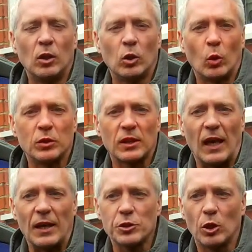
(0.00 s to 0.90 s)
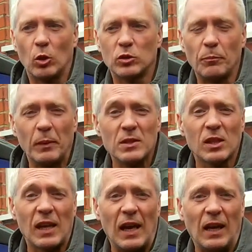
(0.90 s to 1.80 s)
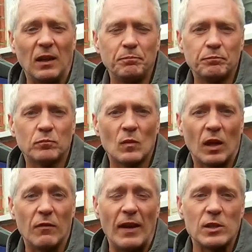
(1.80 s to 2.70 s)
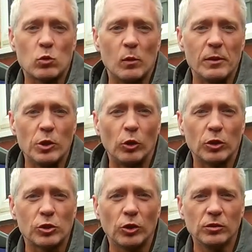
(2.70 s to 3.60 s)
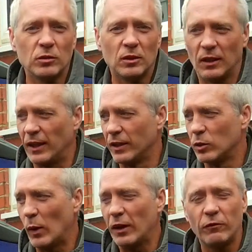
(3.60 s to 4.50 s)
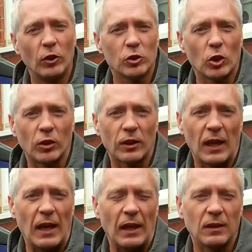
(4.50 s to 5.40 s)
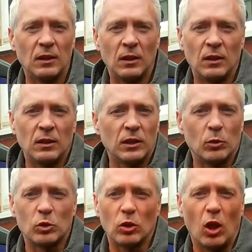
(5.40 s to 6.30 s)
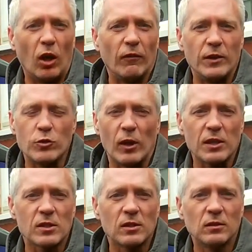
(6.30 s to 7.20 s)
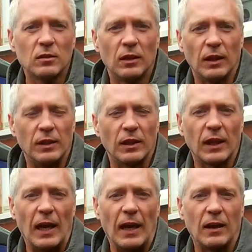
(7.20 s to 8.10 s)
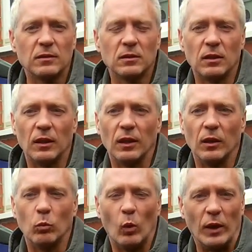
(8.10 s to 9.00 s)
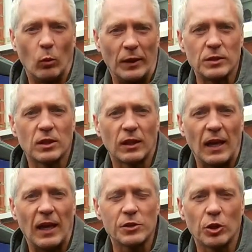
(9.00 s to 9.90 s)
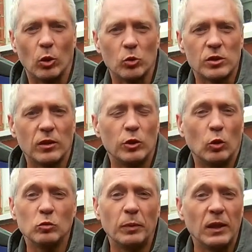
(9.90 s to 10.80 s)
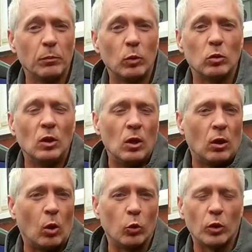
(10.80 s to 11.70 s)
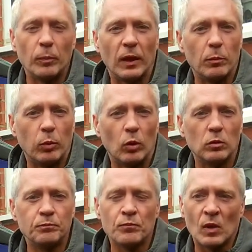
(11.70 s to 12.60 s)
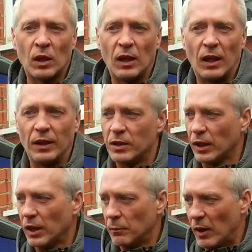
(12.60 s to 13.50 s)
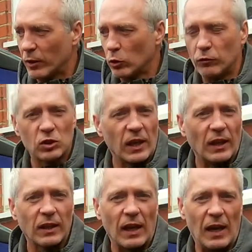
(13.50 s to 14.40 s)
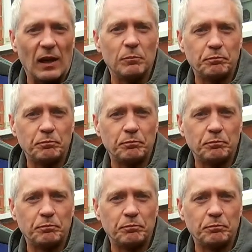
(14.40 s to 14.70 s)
going to car shows. I've been to car events with my younger son, and when I first got the car, there was a lot of interest in the car when I went to the car shows. Young people, older people, and I'd love to get the car